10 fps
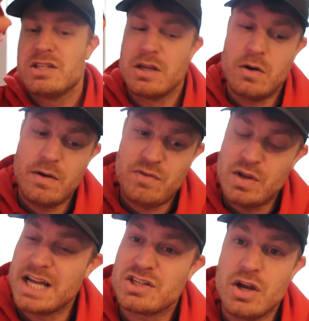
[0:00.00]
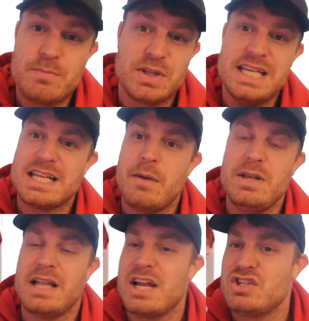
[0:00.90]
So if you guys could, please help
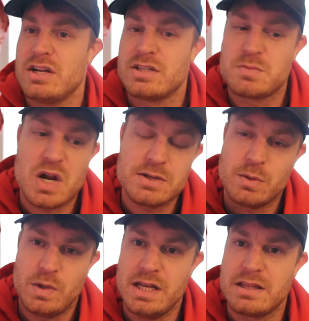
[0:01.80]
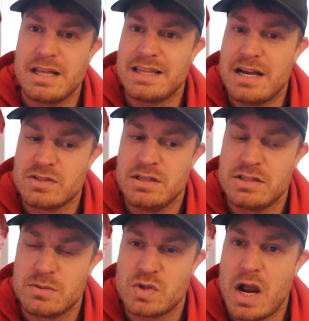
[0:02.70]
me like, share, and subscribe so we can hit that
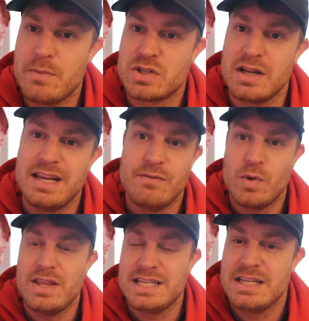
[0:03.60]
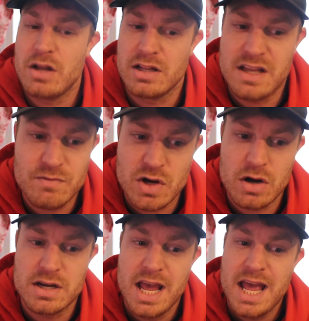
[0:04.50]
1,000 subscribers so I can give away that $10 gift
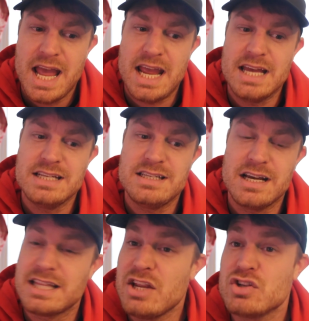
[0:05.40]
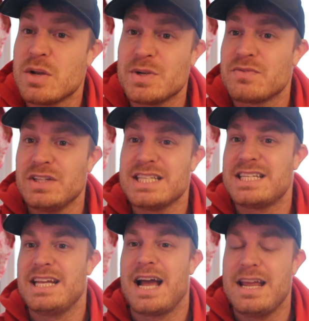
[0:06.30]
card. And thank you so much for
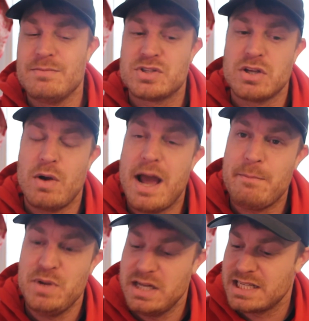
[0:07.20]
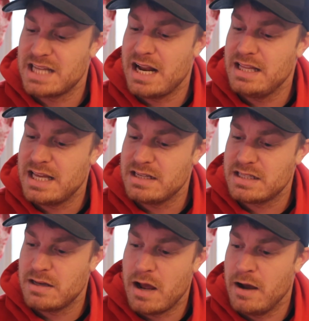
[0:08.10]
listening. I am so happy and excited
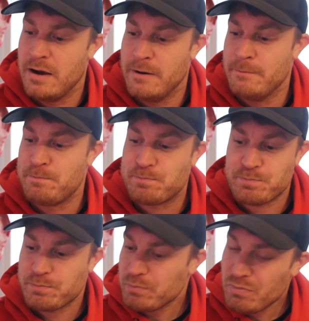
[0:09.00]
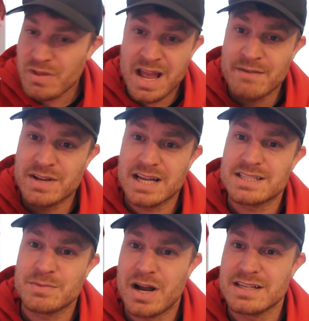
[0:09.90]
that I've
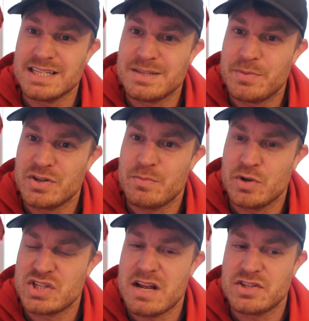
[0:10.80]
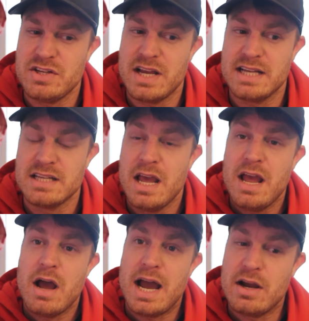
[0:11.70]
got some content to push out to you guys.
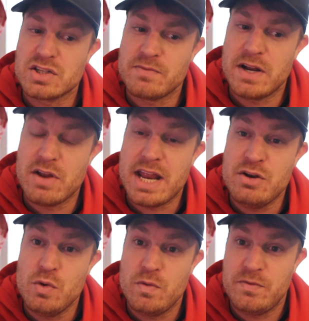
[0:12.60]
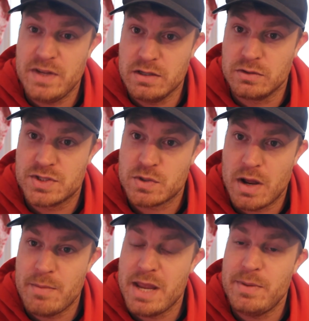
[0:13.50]
I also found a new field, so
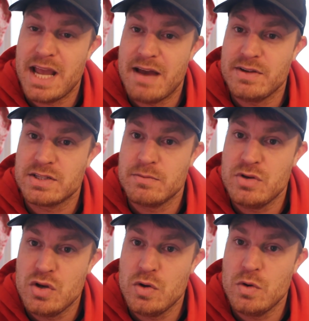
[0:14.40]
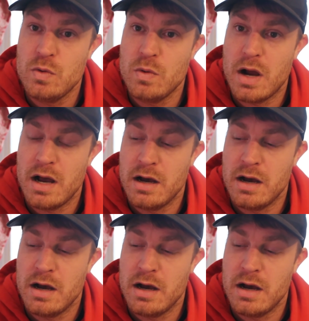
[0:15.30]
I may be having some new